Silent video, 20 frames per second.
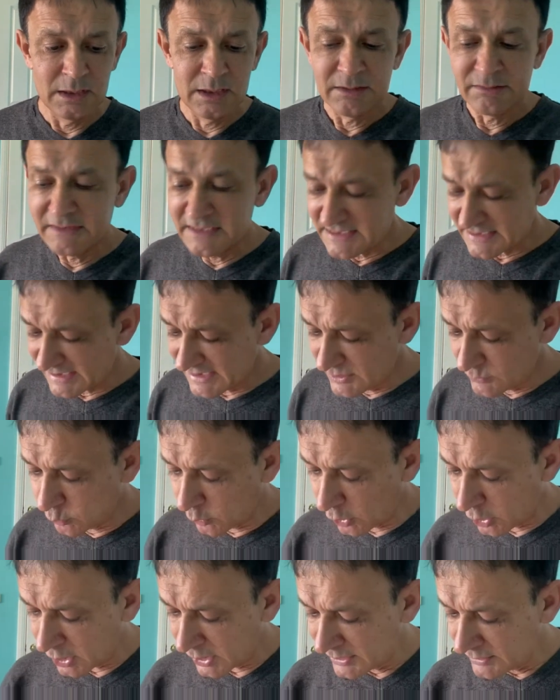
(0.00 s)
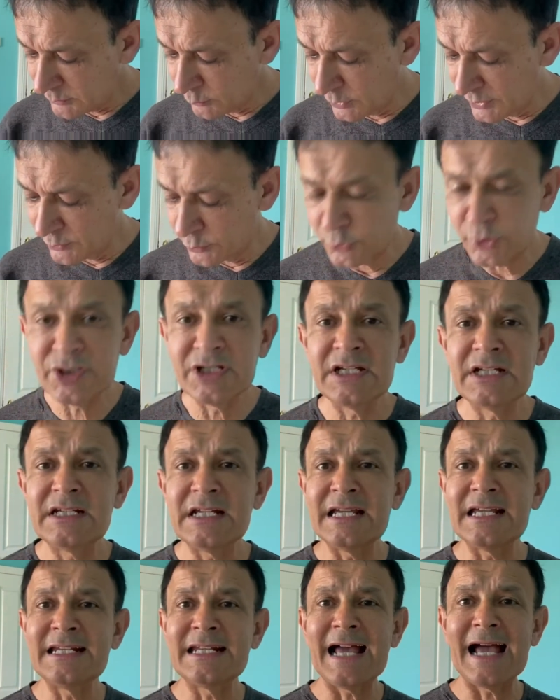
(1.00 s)
This is why we read
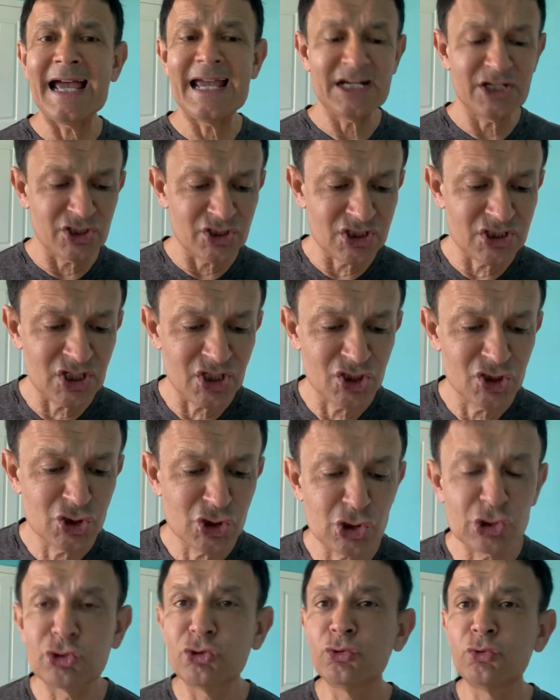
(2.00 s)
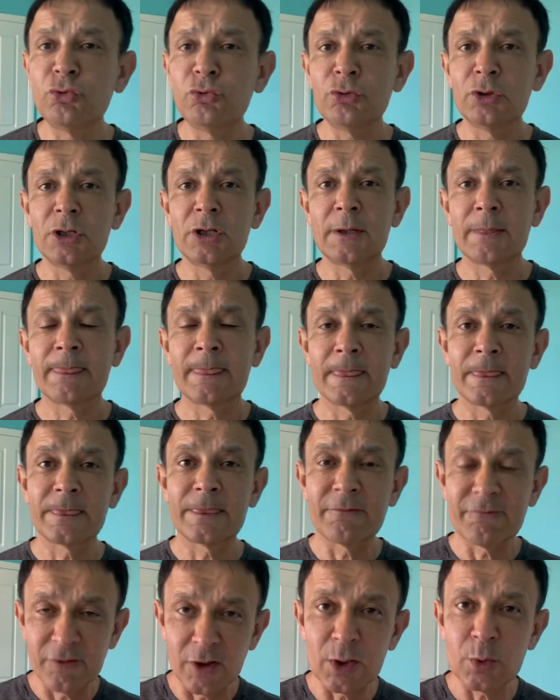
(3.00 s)
in 18.2 the
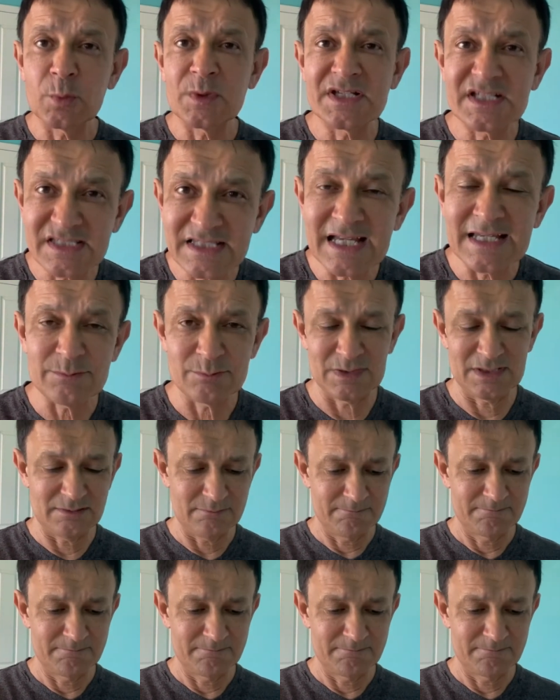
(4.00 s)
following statement.